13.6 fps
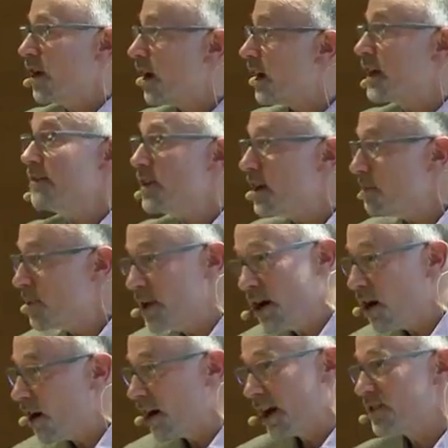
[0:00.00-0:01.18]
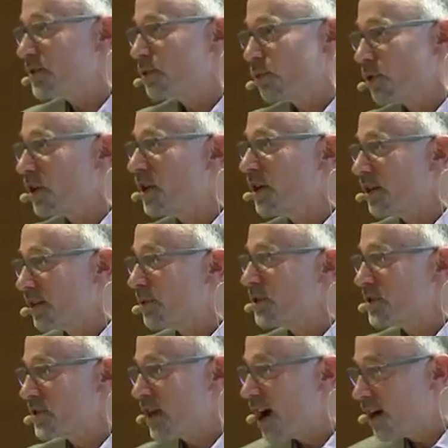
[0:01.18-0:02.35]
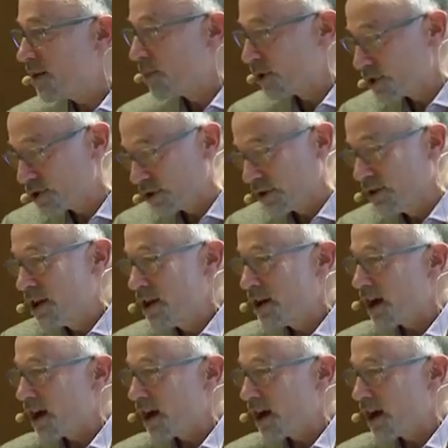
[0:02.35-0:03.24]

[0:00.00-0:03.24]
Uh, even NPR has to worry, uh, which is non-commercial,